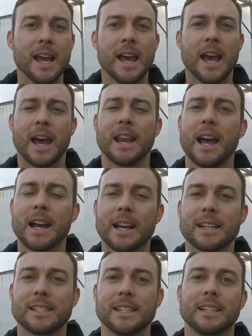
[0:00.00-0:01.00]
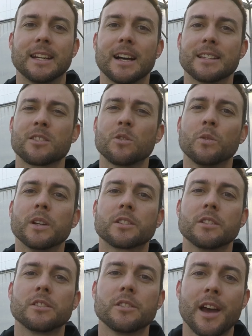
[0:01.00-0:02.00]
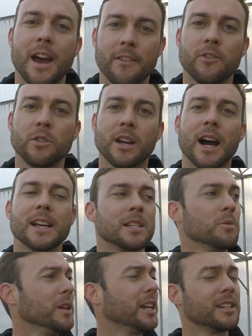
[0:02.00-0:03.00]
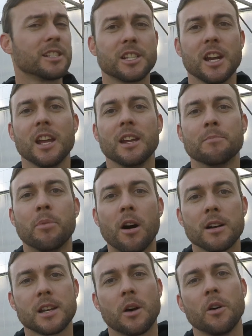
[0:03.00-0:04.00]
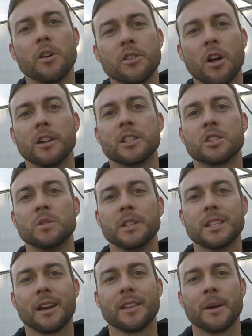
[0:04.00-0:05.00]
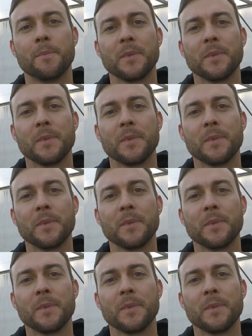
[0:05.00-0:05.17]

And like I said, guys, it's always good to have you guys, and we can share and impart our own knowledge to each other.